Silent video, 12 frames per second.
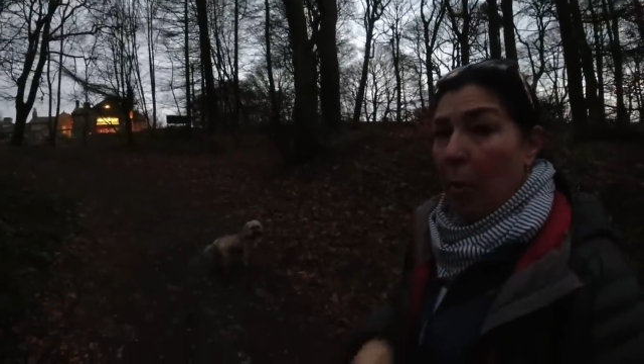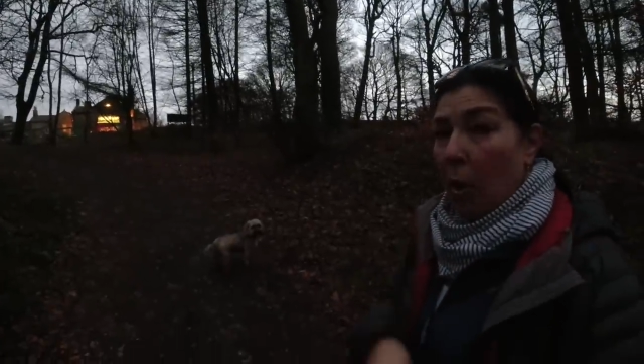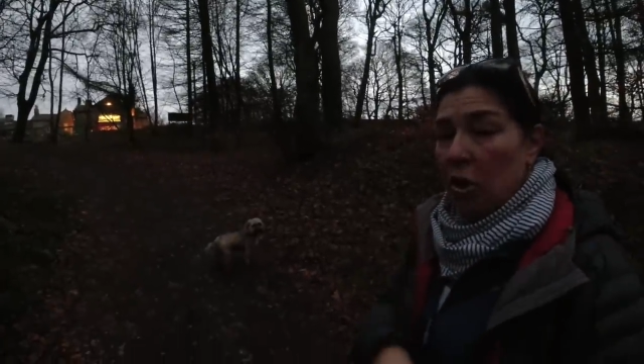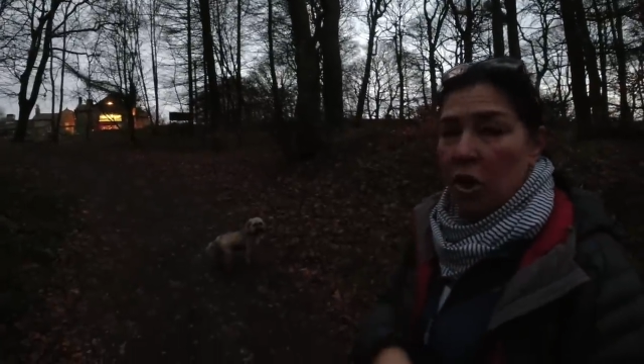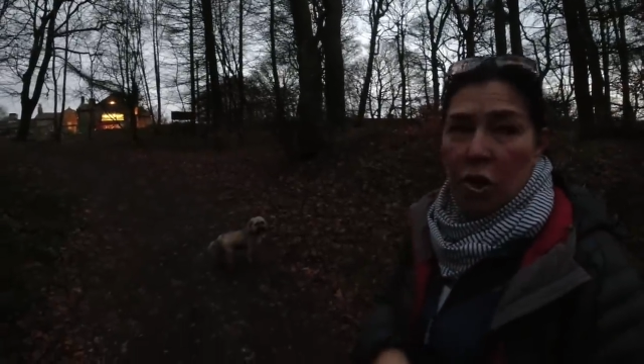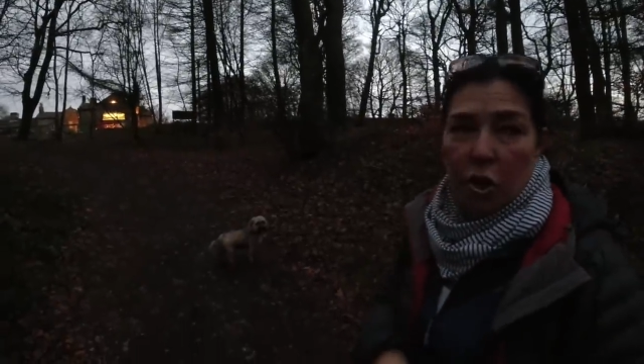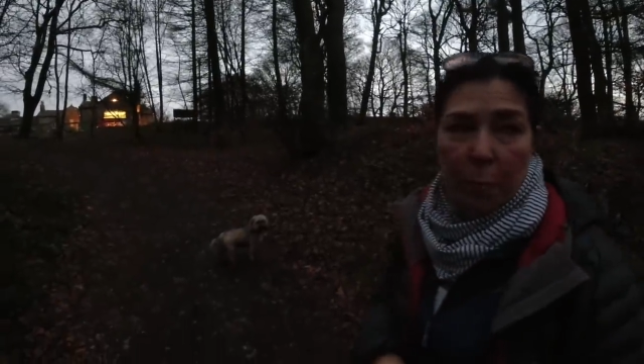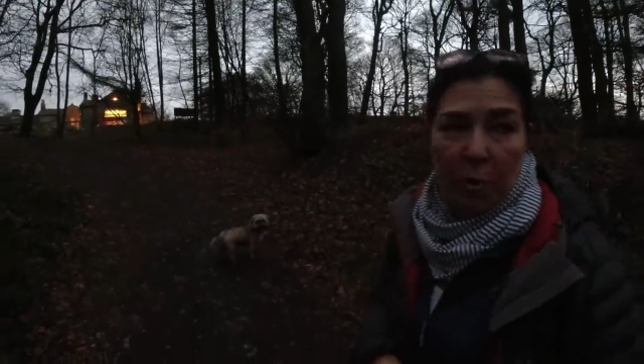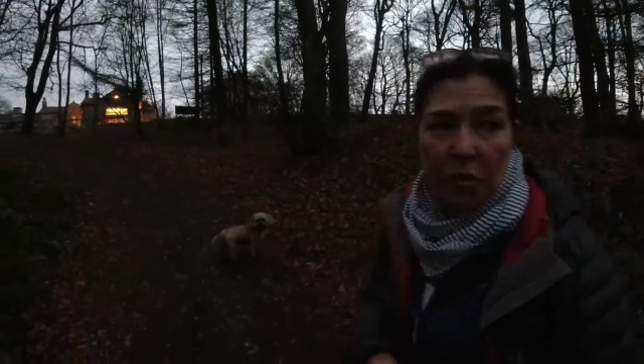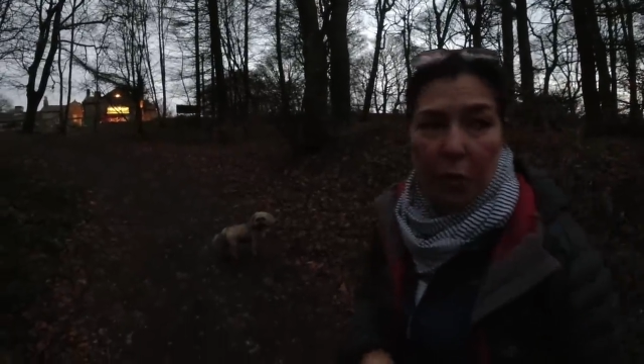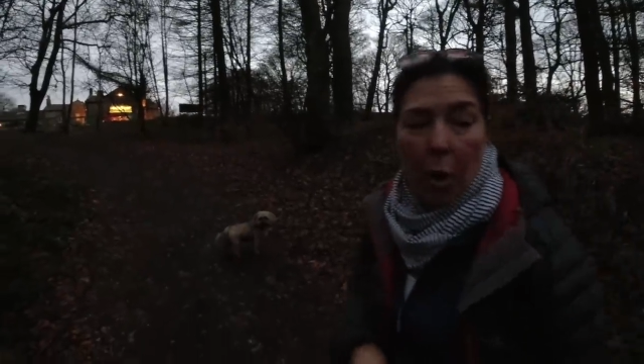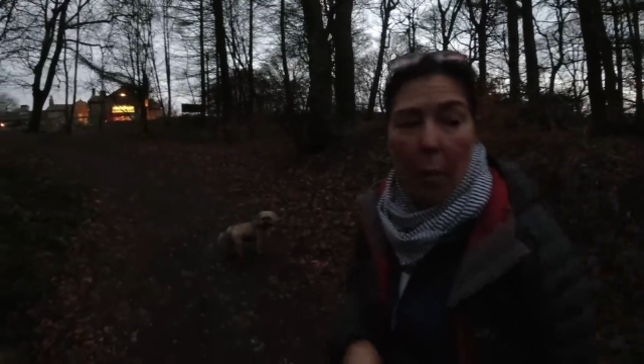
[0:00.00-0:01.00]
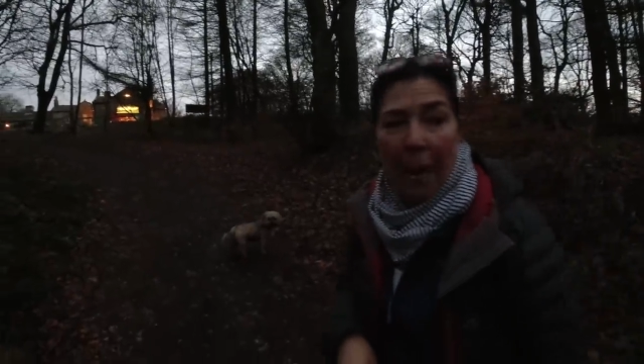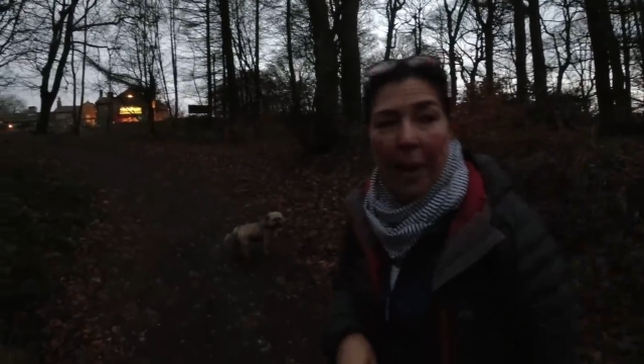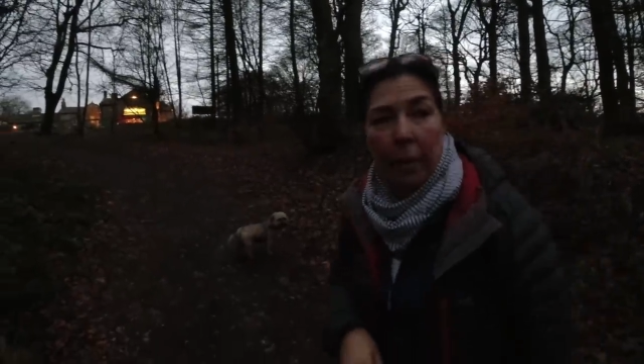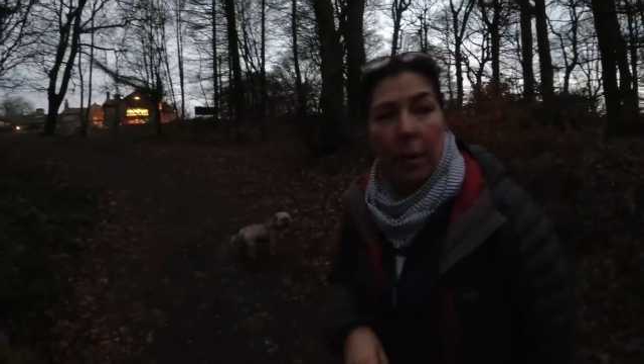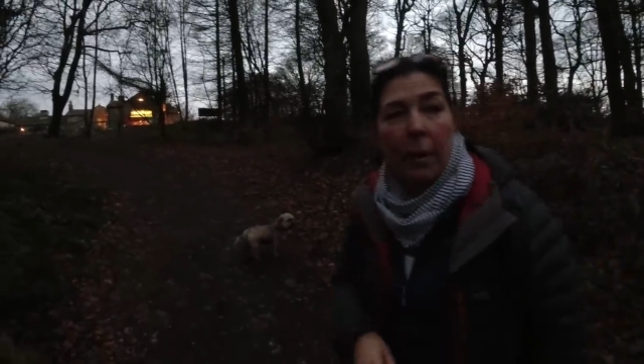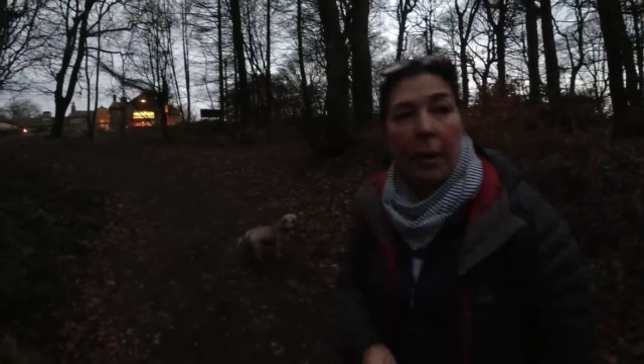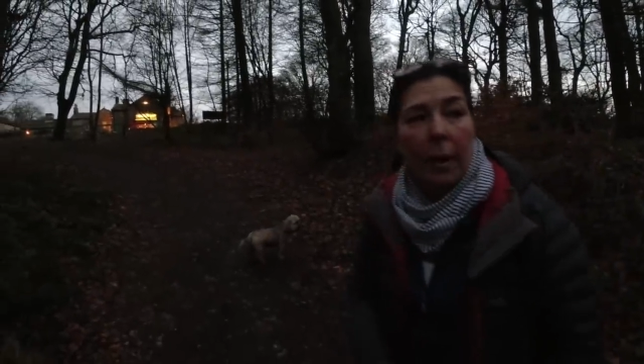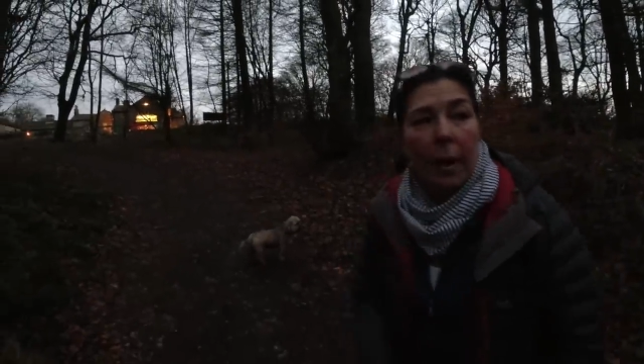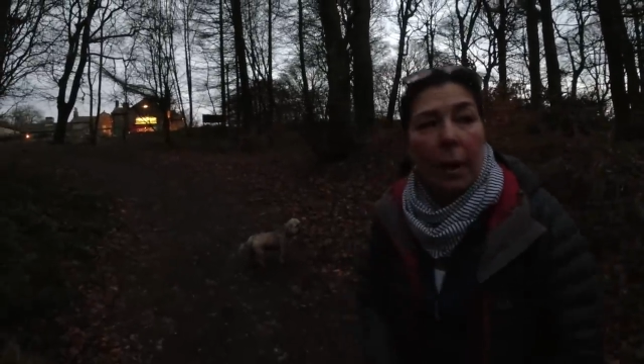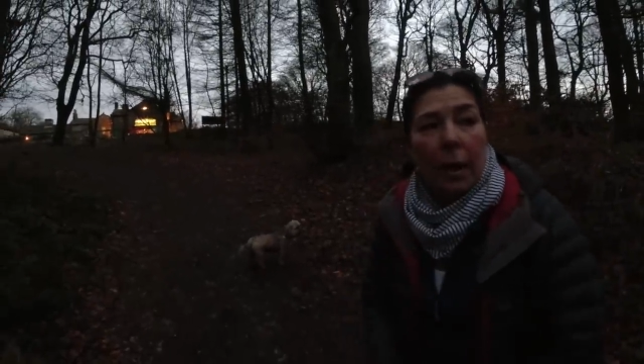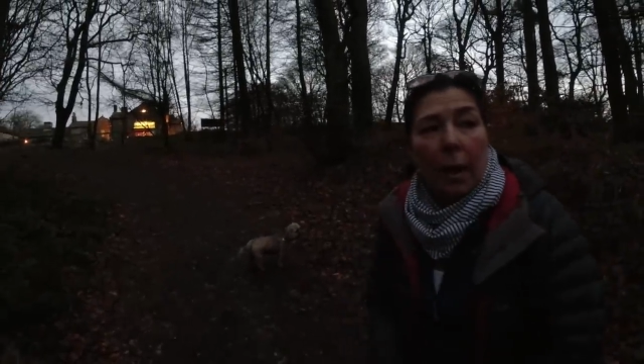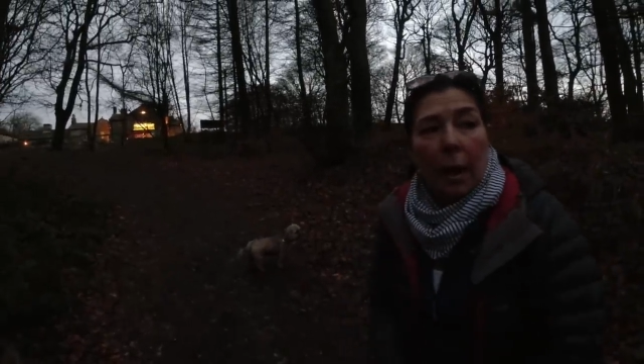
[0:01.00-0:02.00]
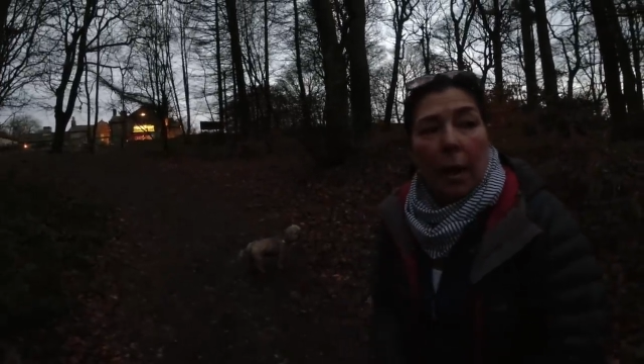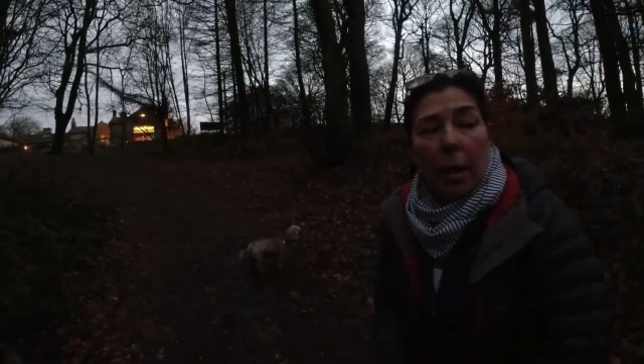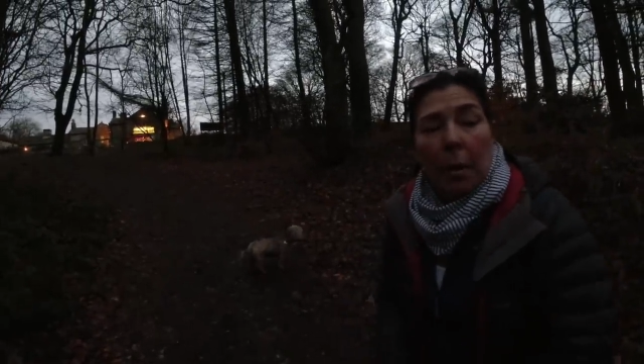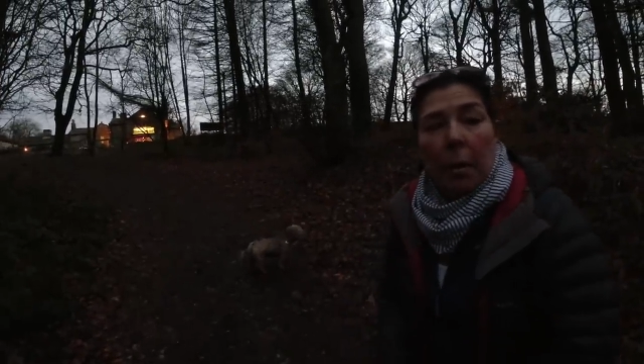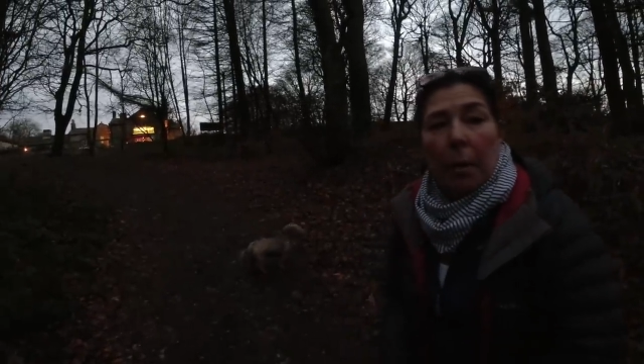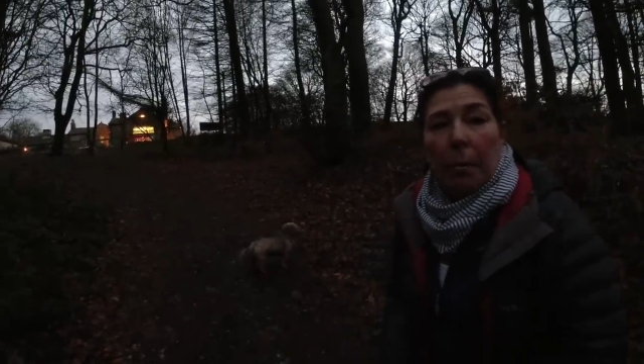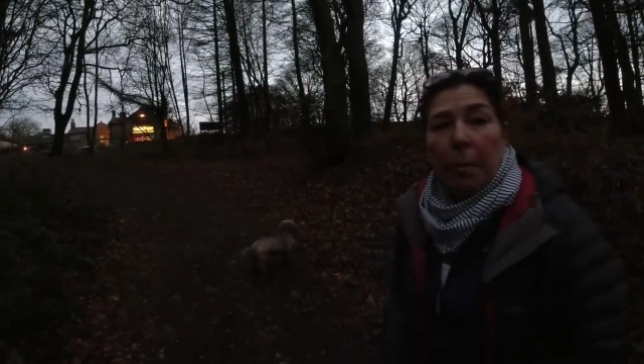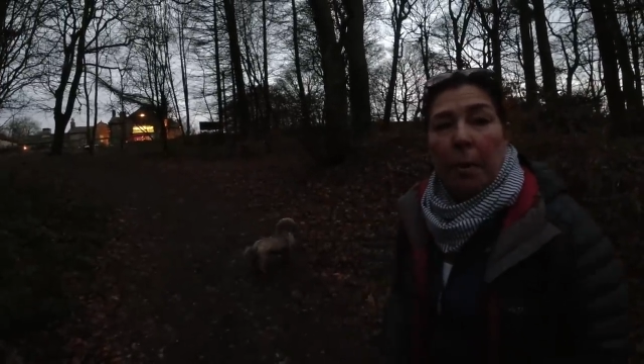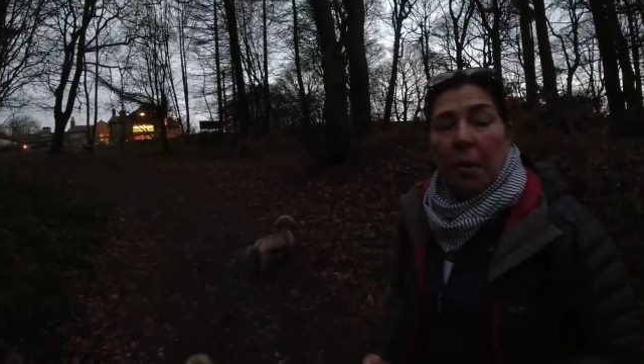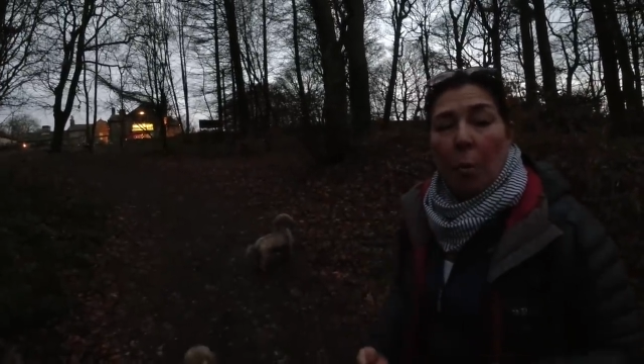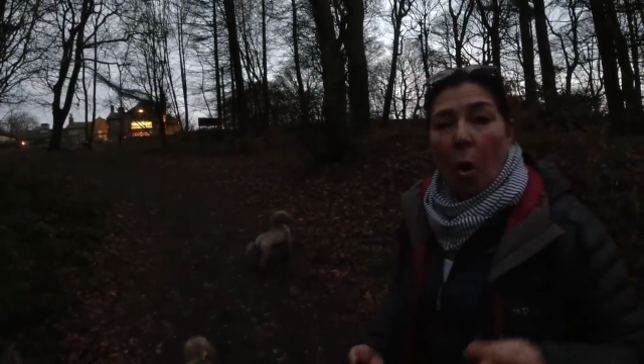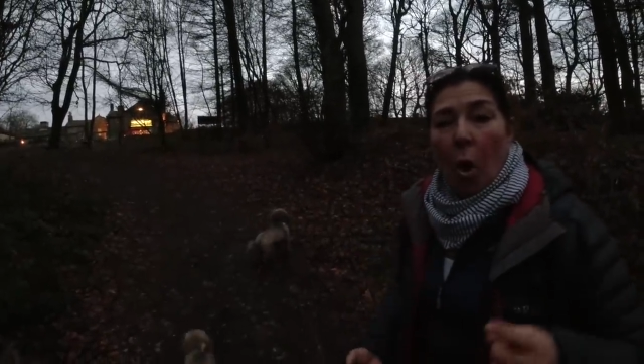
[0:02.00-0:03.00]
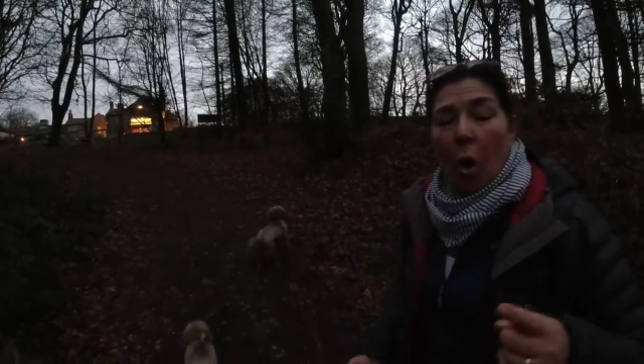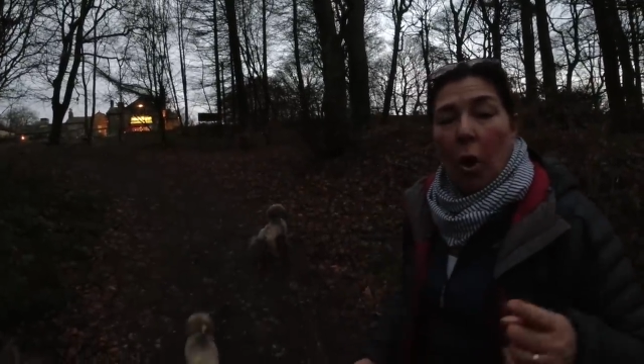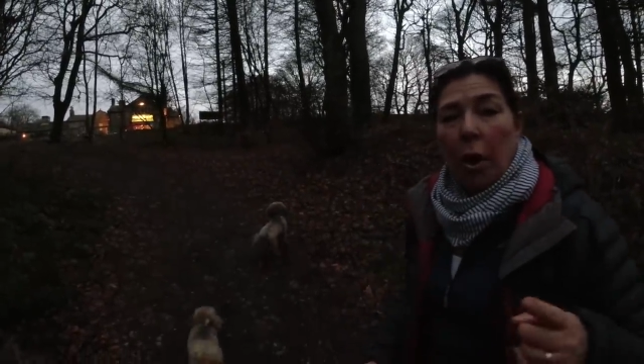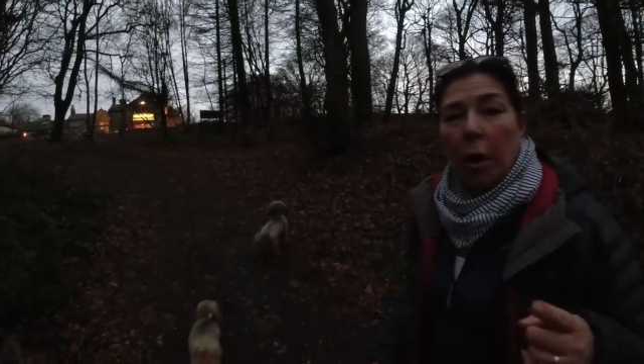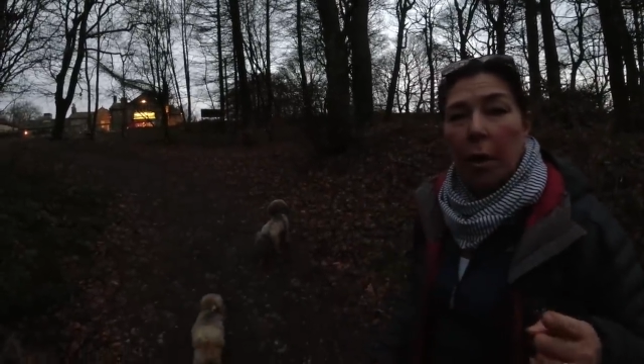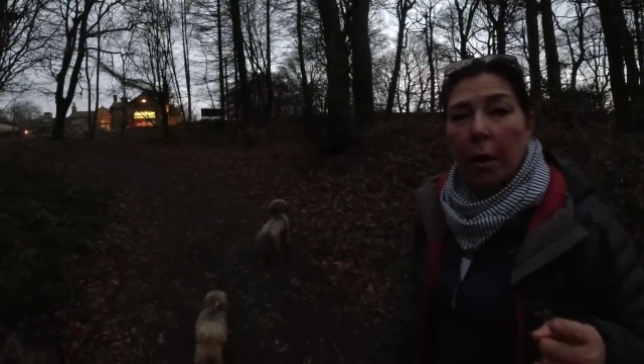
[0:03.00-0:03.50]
watch has just buzzed 4 miles. But the walk